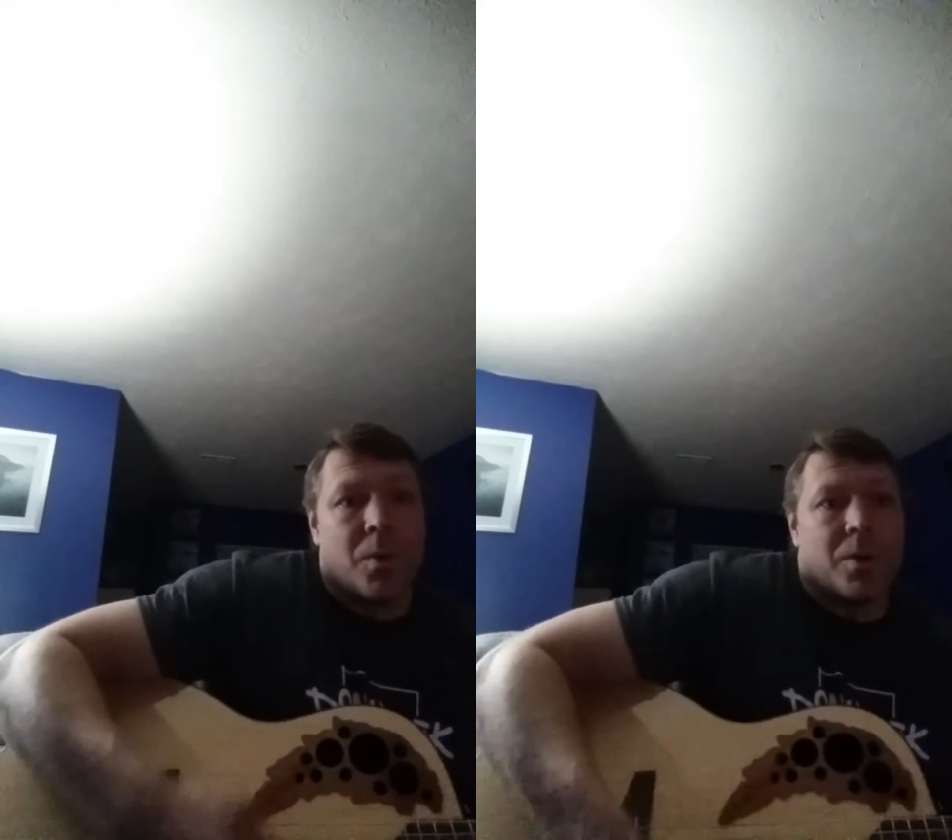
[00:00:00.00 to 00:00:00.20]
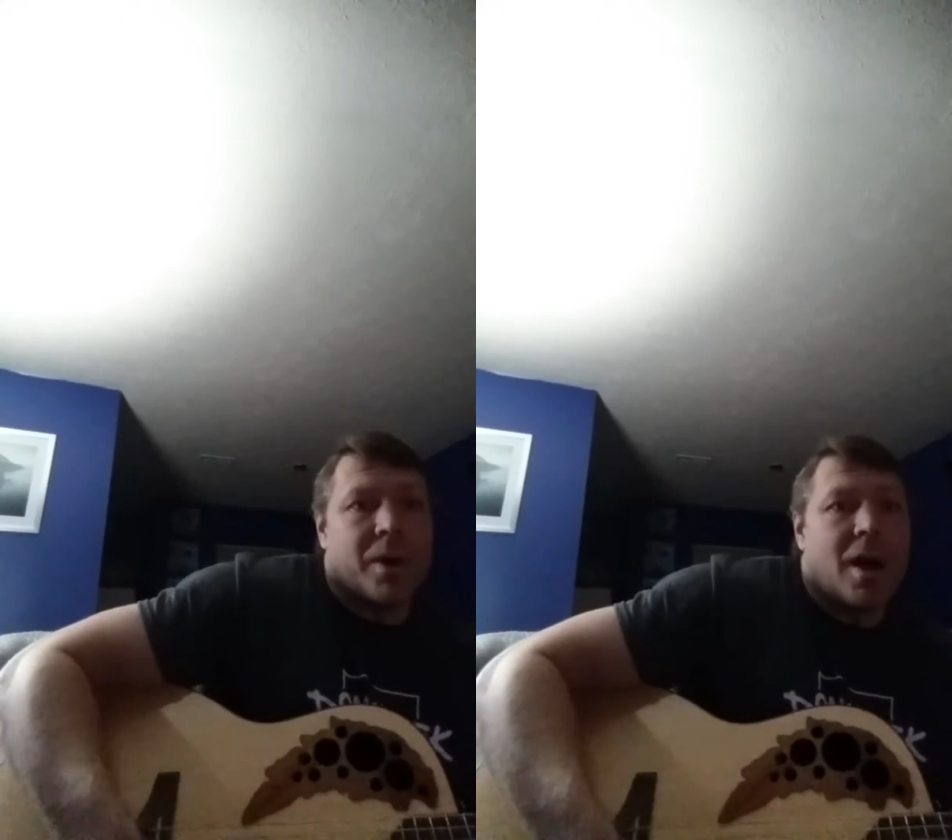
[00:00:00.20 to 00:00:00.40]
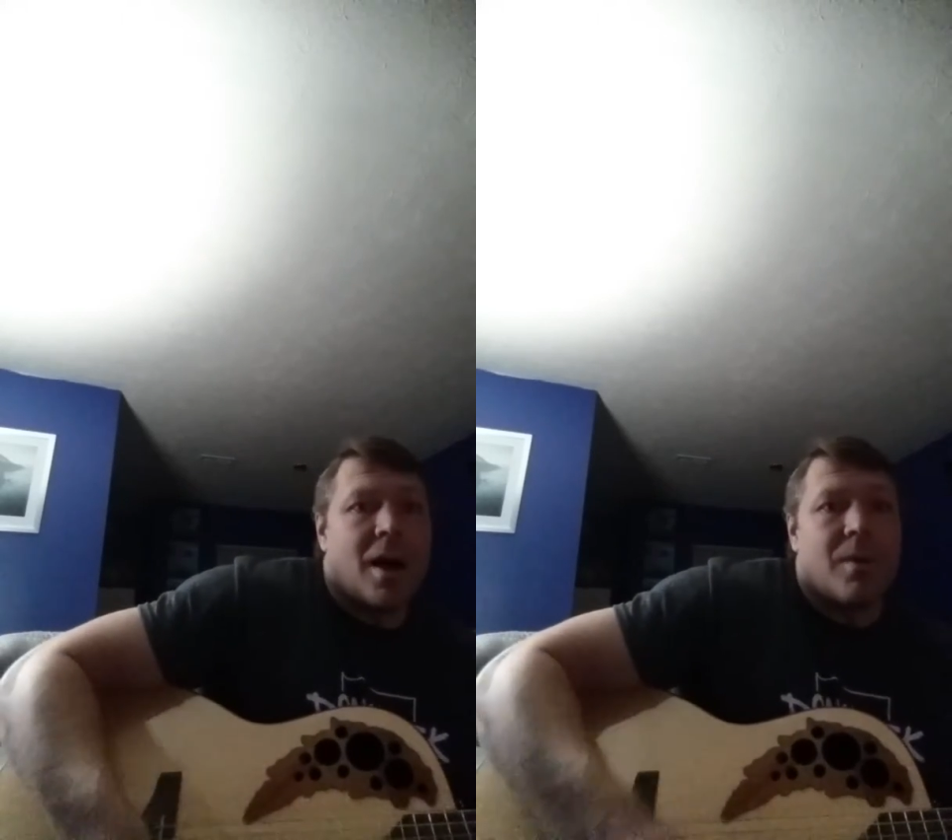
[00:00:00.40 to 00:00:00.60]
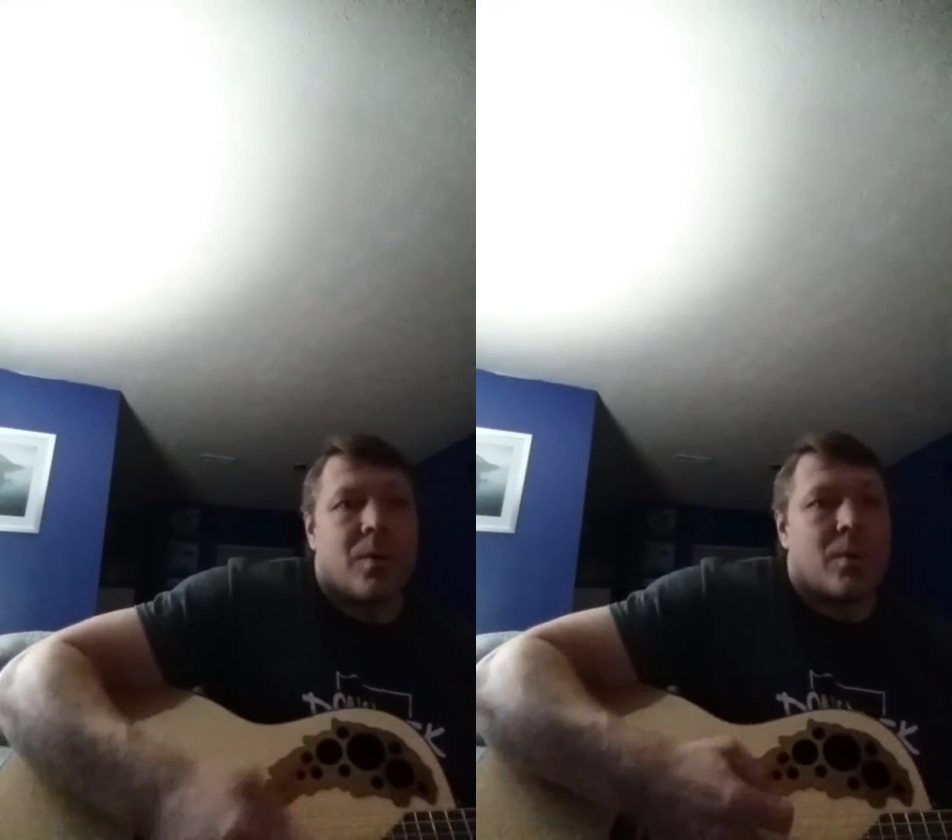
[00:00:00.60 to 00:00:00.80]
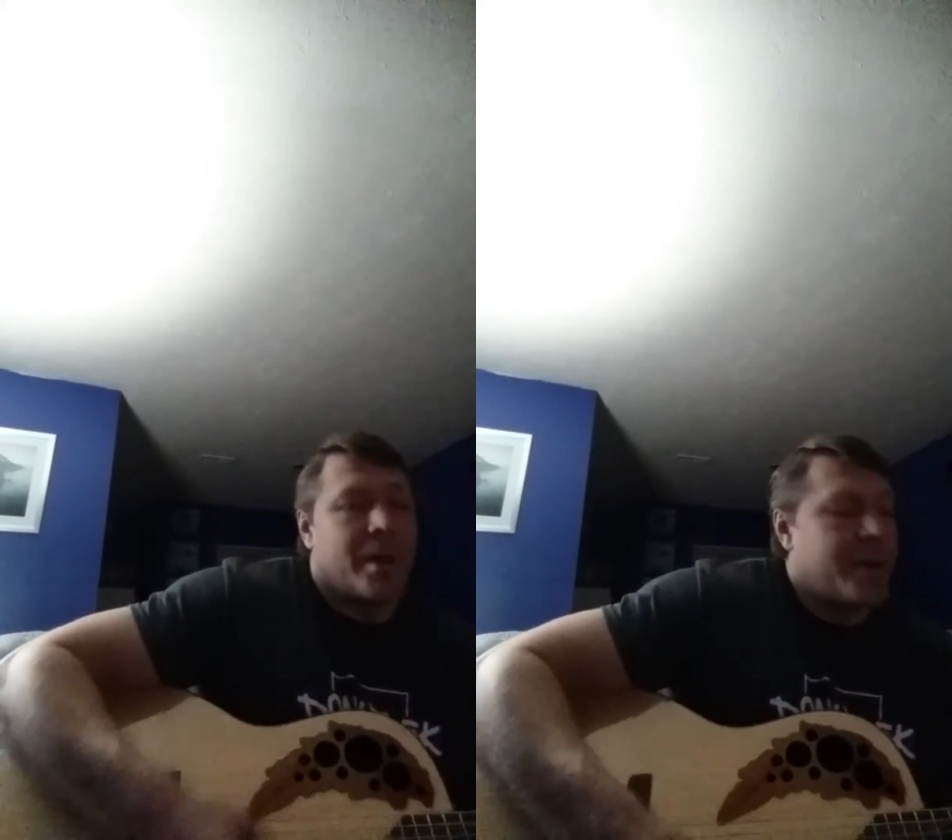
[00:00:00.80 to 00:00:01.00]
Rudolph,
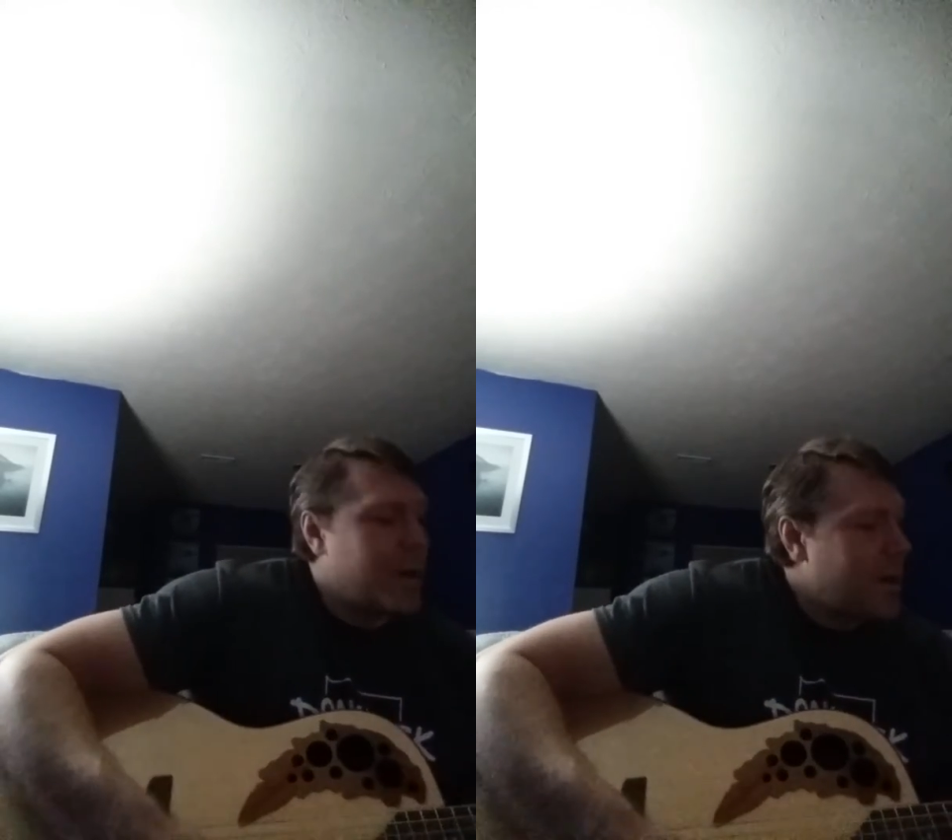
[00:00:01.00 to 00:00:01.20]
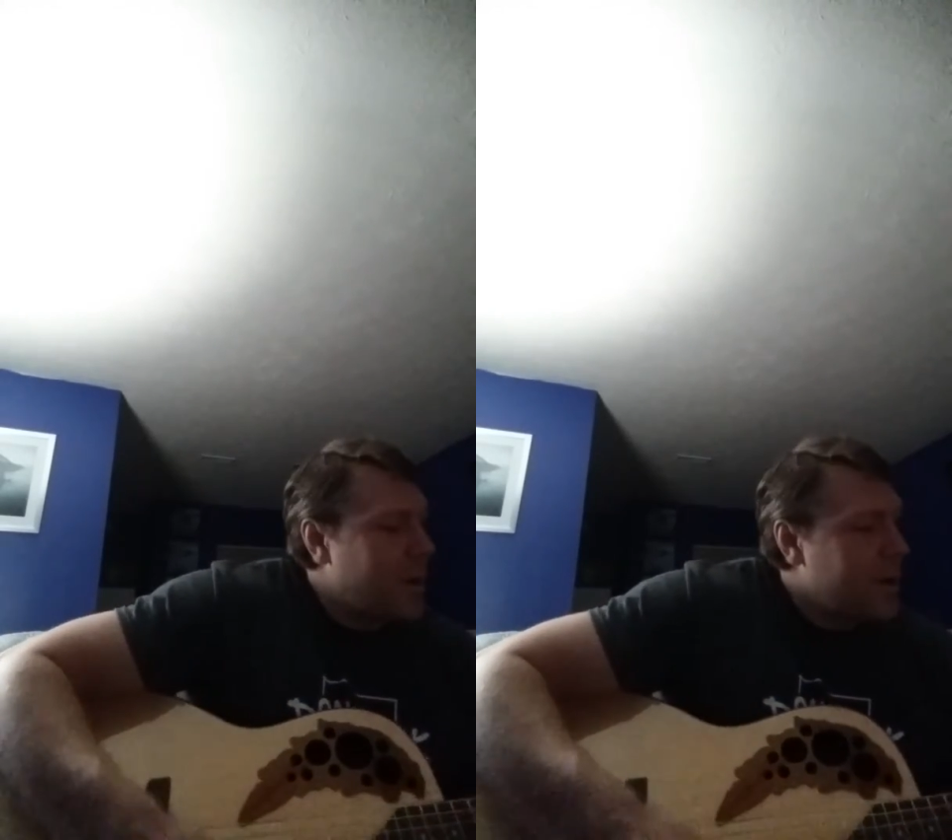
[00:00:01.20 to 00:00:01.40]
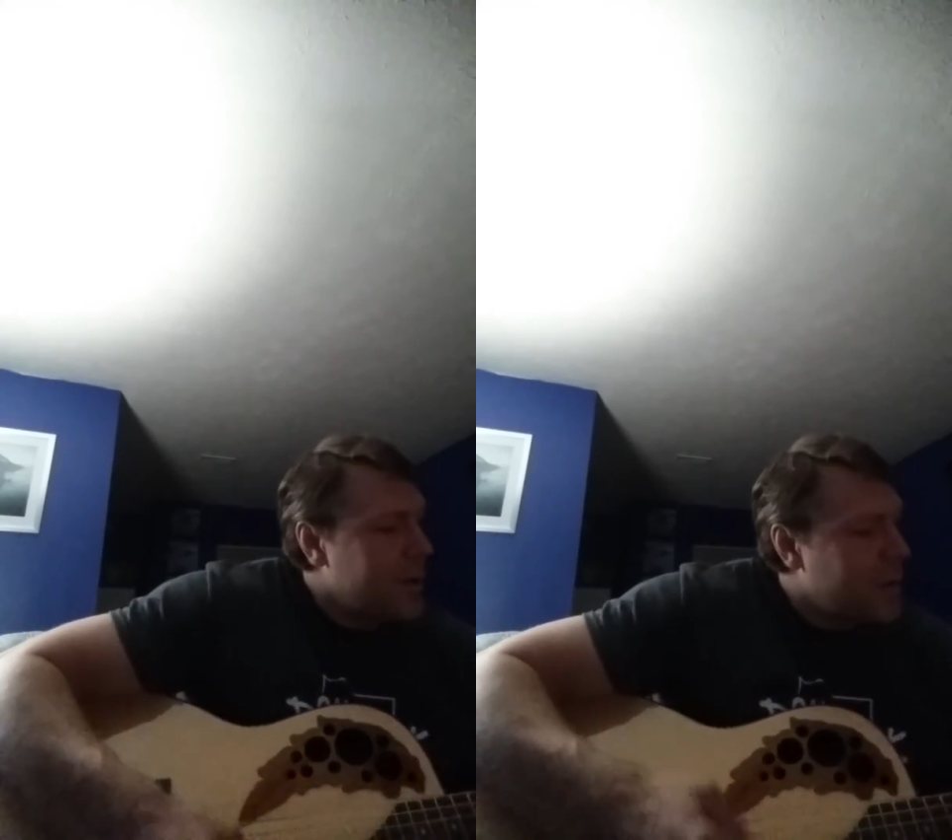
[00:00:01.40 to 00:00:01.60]
with your